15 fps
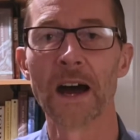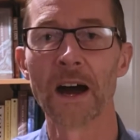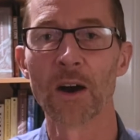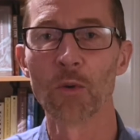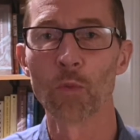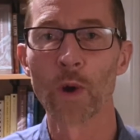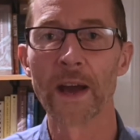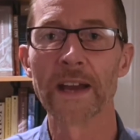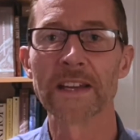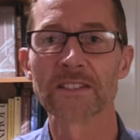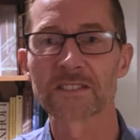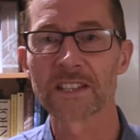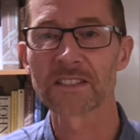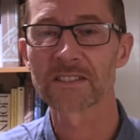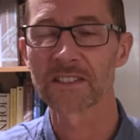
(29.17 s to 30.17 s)
where it
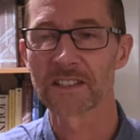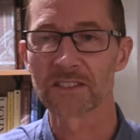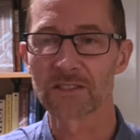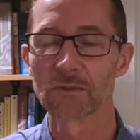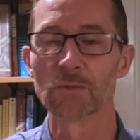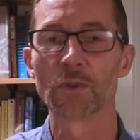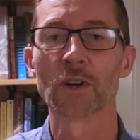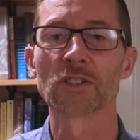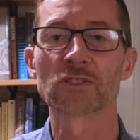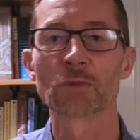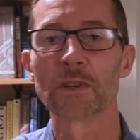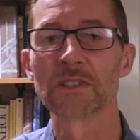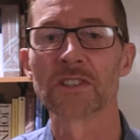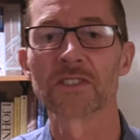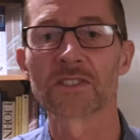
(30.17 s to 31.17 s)
says this in verse
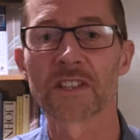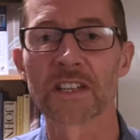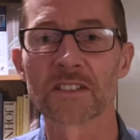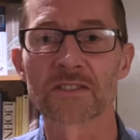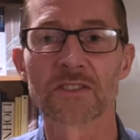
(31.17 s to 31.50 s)
26: